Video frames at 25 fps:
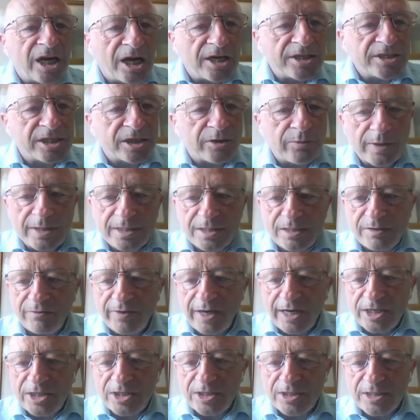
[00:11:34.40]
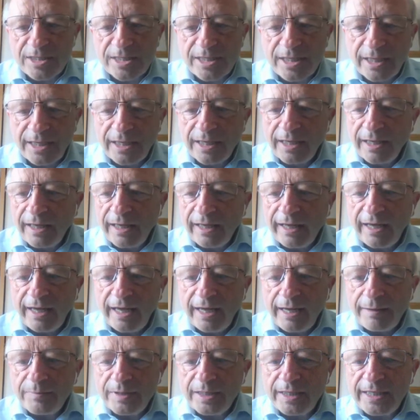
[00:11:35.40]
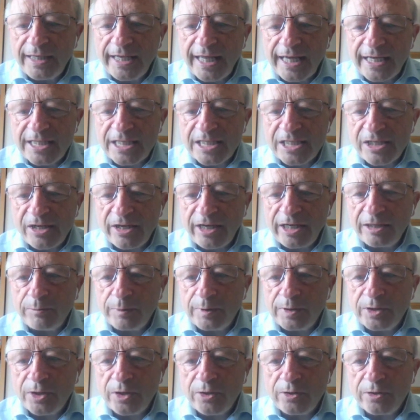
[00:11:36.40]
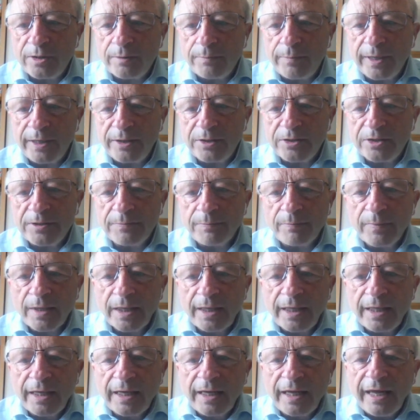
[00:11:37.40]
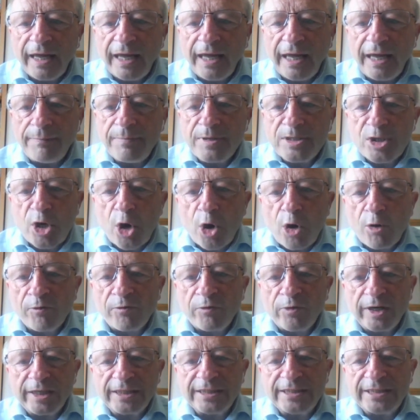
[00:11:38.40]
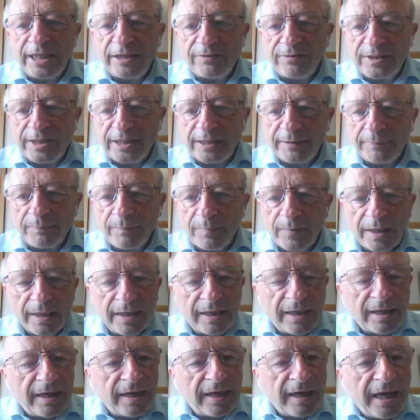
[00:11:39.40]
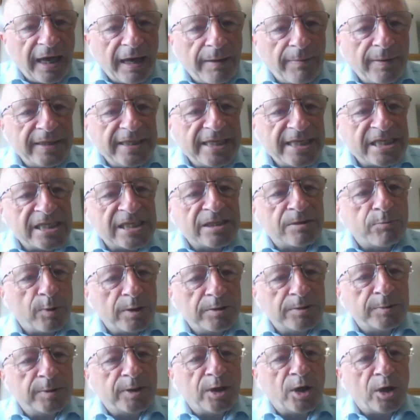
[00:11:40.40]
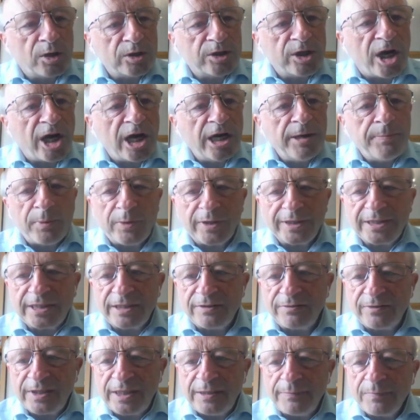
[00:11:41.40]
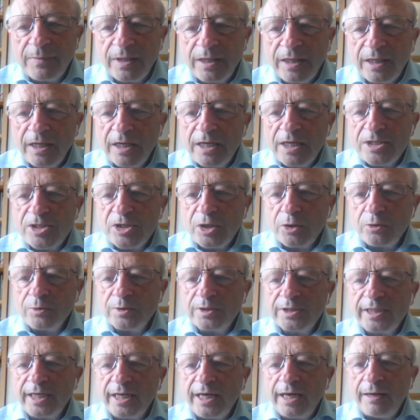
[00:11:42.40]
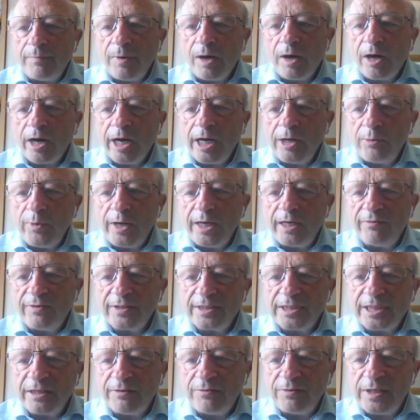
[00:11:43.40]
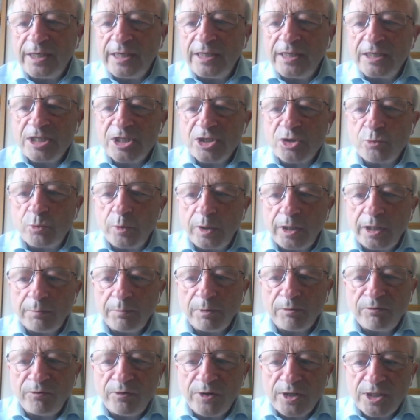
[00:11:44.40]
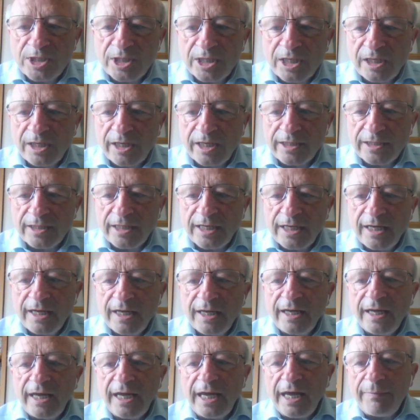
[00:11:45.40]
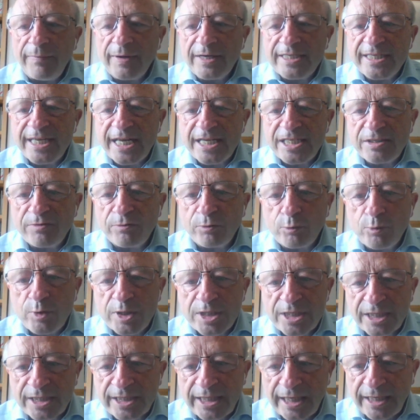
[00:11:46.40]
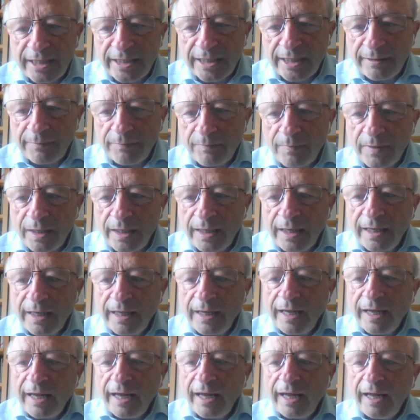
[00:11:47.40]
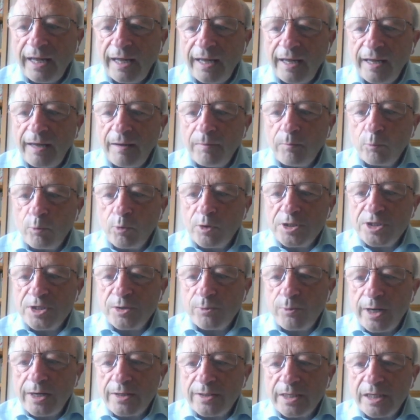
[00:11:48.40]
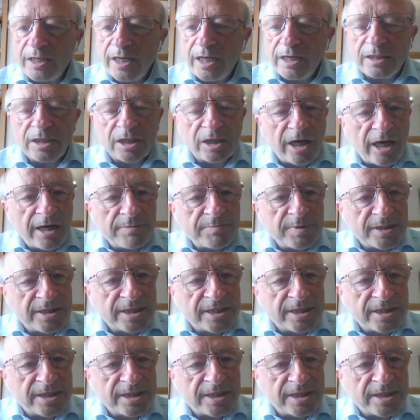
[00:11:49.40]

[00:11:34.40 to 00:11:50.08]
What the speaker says: consequence of actions. And the next slide we talk about is overactivity. And this is what we call hyperactivity. So it's high rate of activity, squirm or fidget a lot, excessive risk taking, runs around a lot, climbs